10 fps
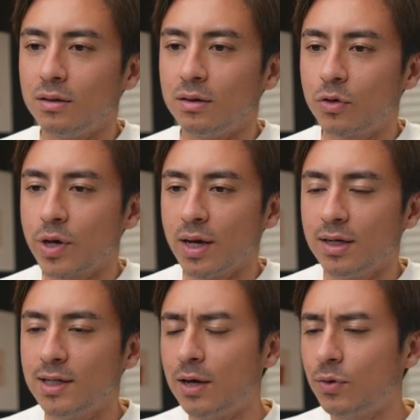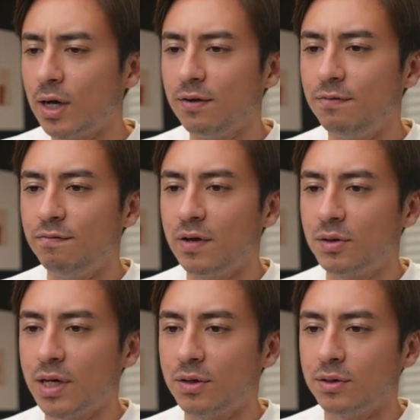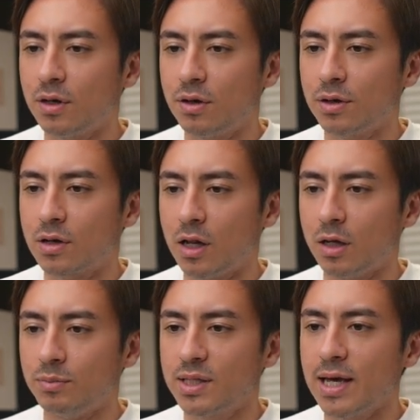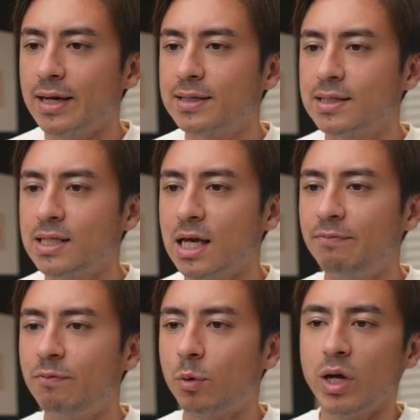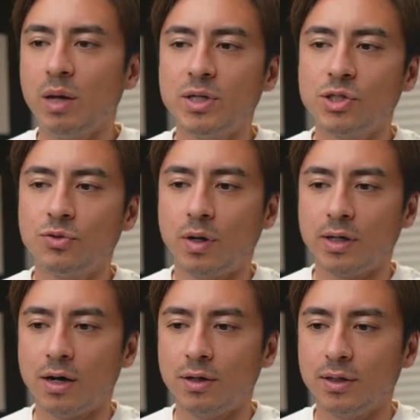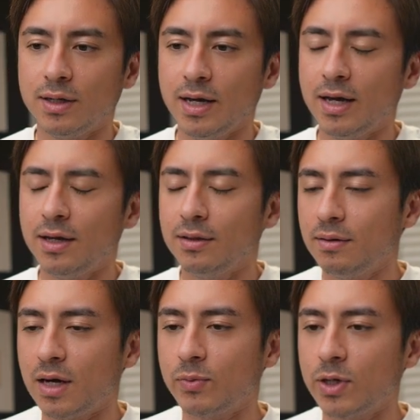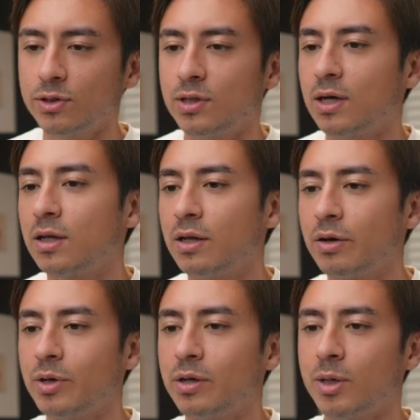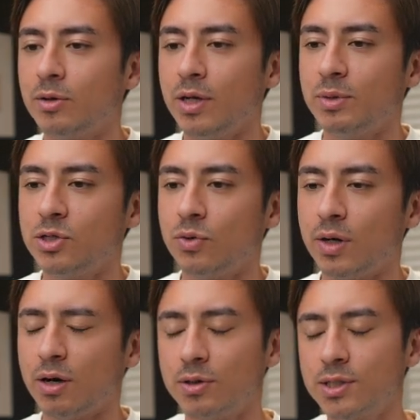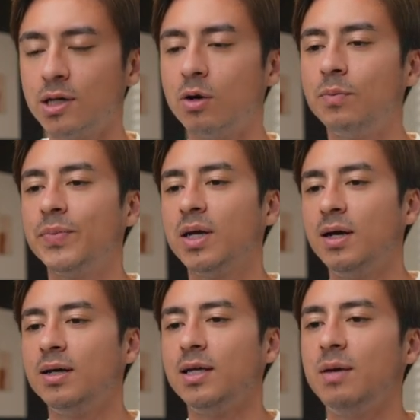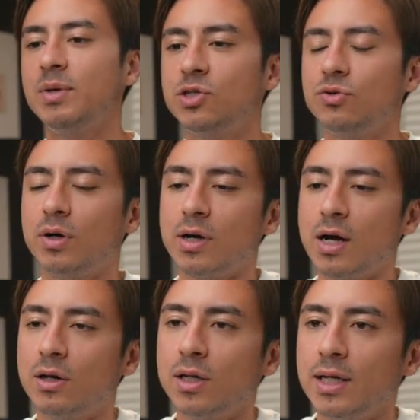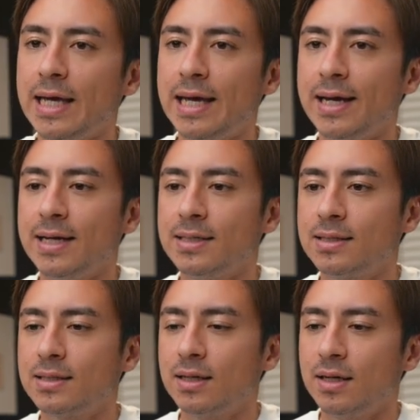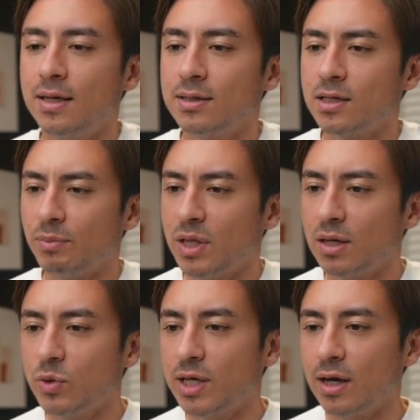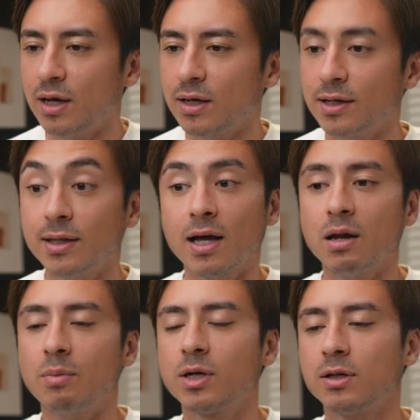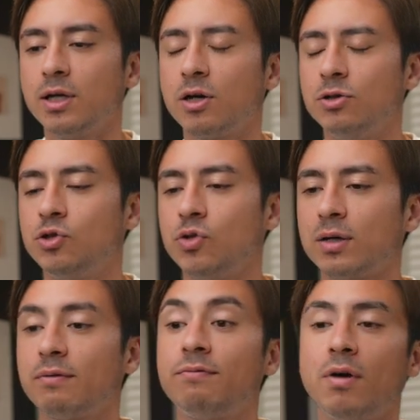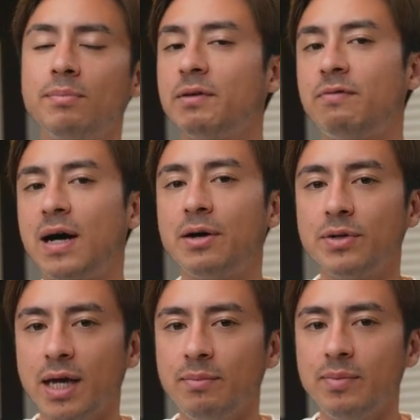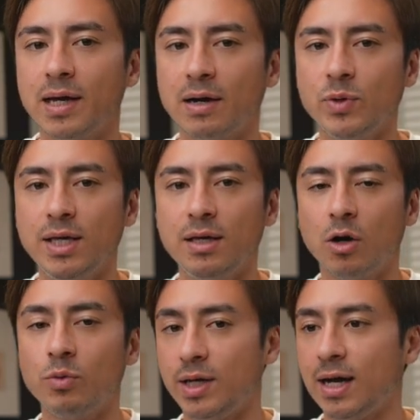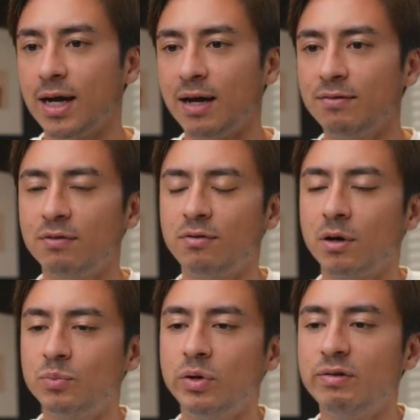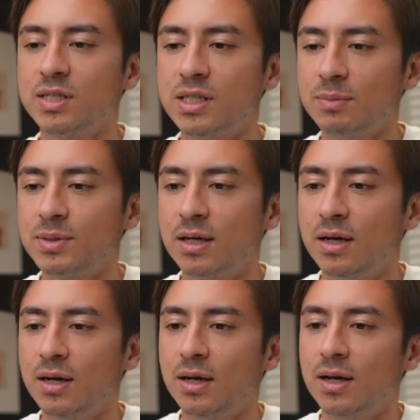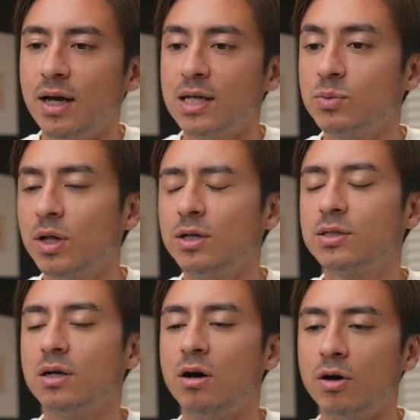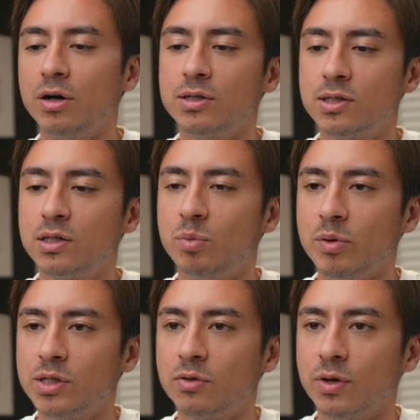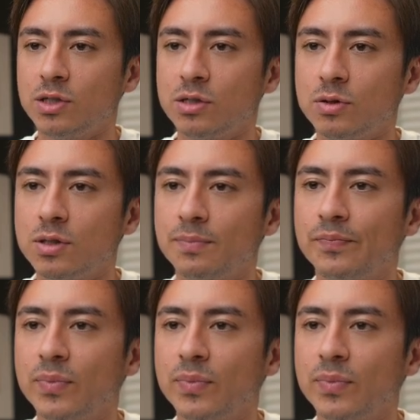Okay, now I filled out all the columns except for image URL, and I wanted to talk a little bit about image URL. So Image URL is something that we can kind of dynamically construct from the file name that we already have from previous steps, as well as our Supabase credentials.